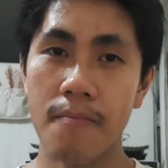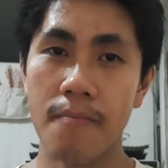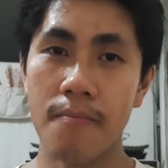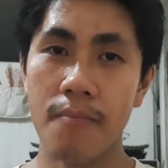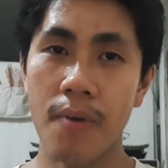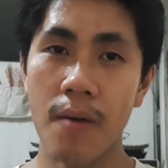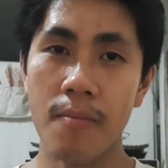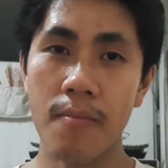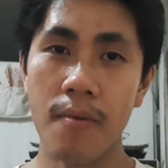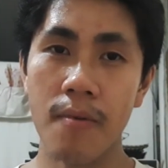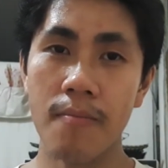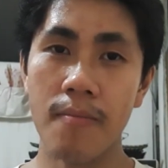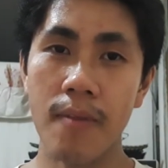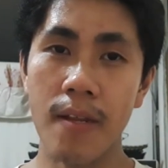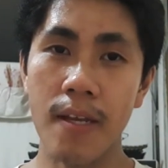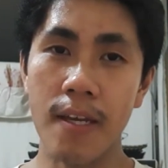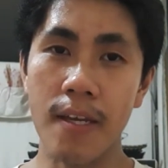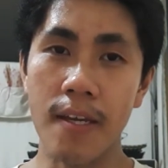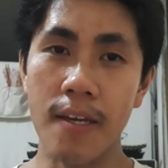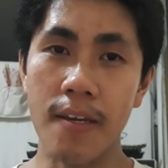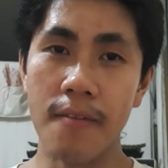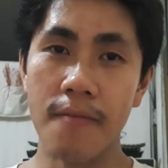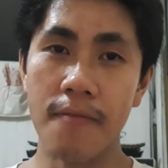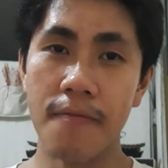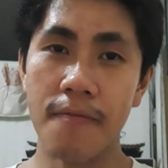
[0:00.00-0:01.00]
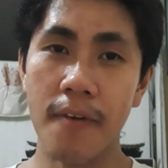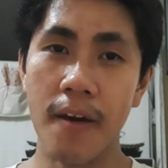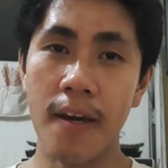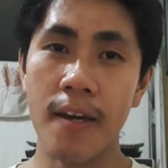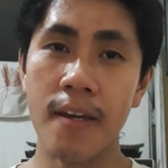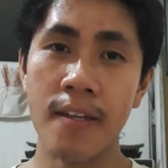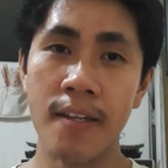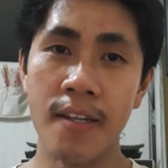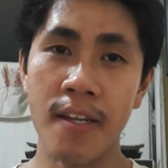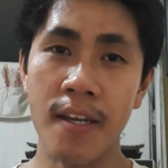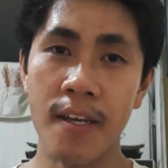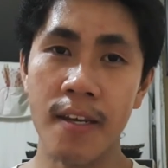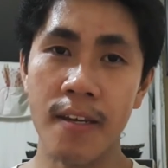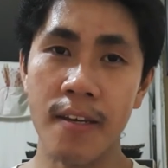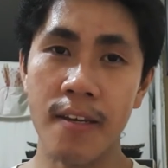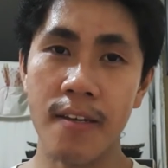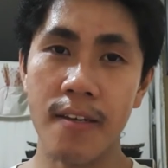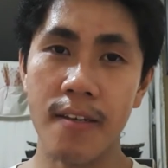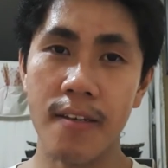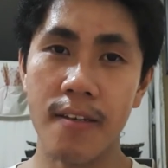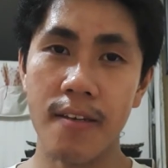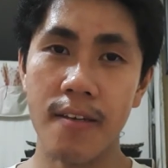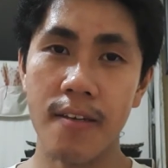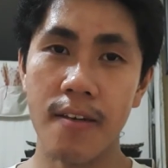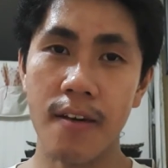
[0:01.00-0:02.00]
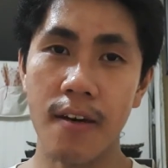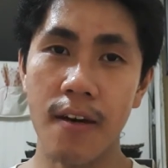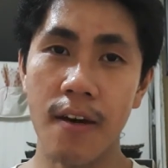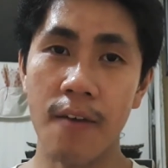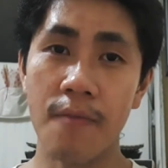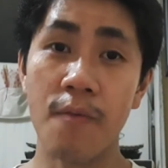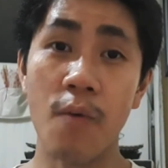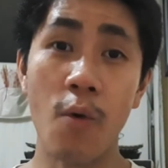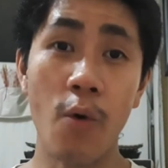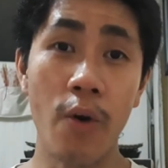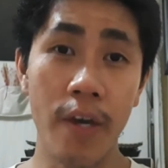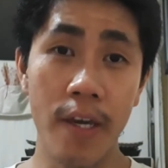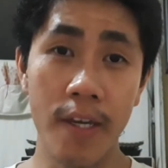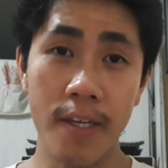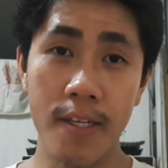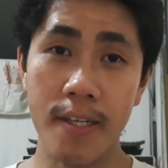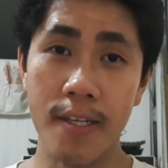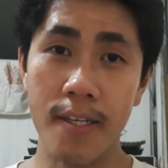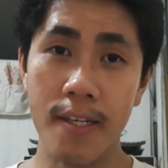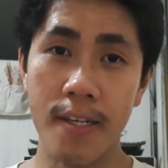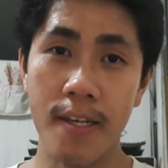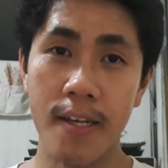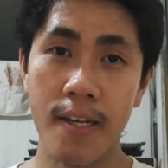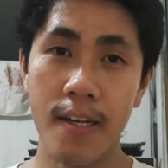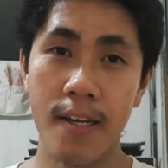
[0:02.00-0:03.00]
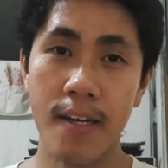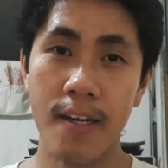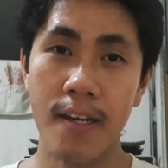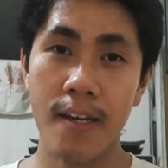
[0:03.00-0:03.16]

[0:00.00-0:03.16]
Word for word: probably finding a voice